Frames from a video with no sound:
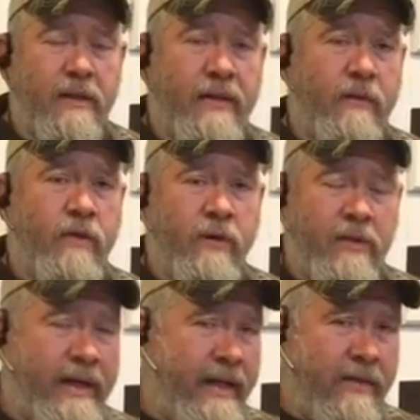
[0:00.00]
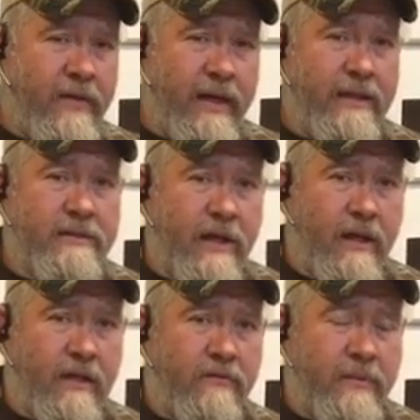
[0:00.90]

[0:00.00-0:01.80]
That way when anything is off,